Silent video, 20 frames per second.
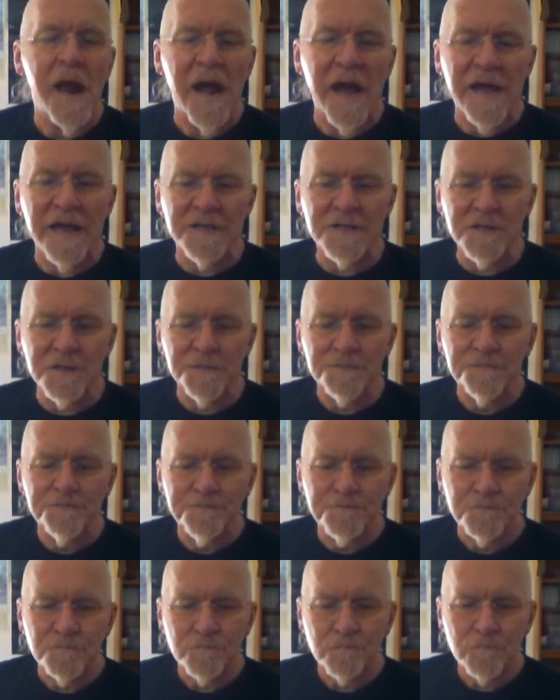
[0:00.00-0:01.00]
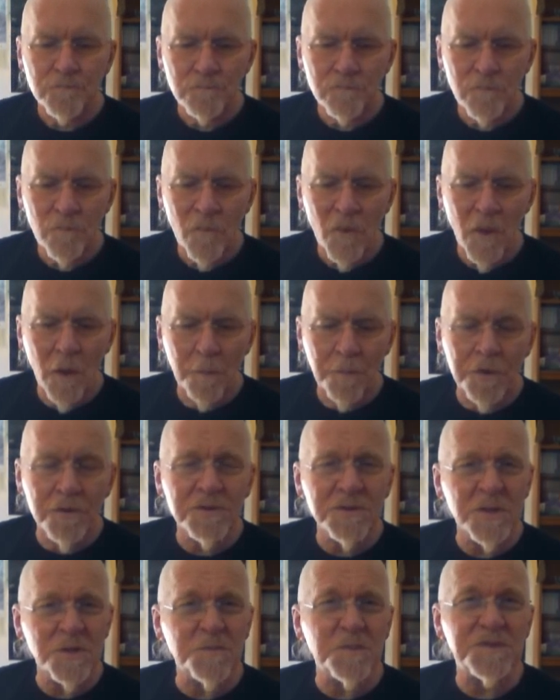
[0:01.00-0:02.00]
And
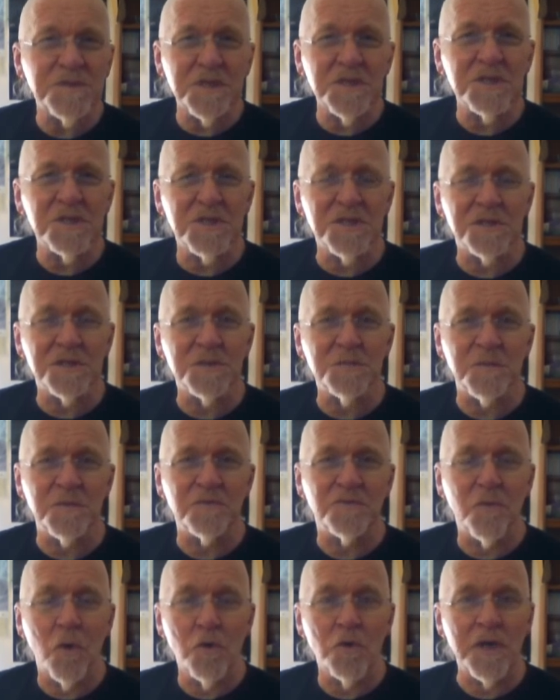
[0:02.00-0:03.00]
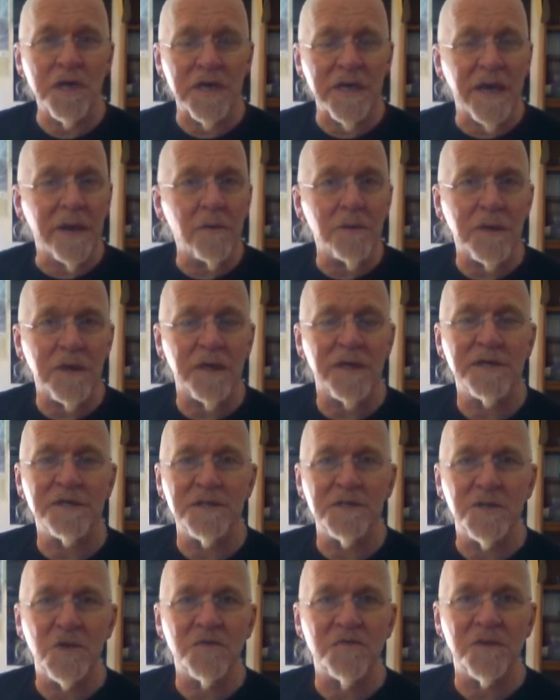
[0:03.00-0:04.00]
Pluto's position has been wrongly
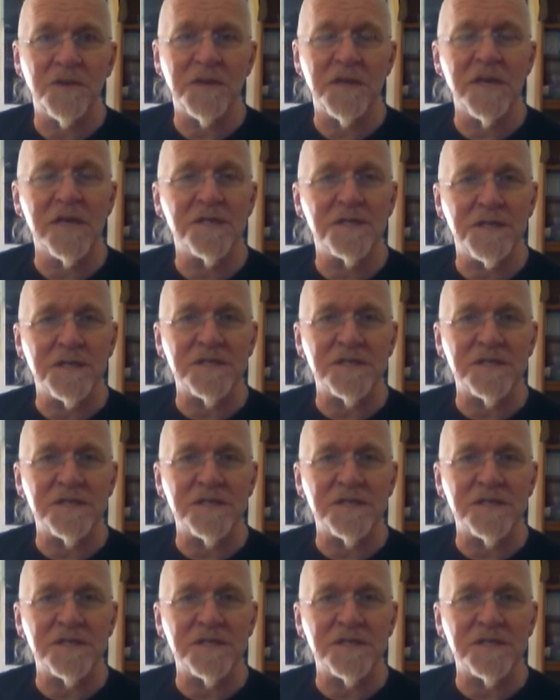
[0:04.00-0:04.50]
calculated over the years.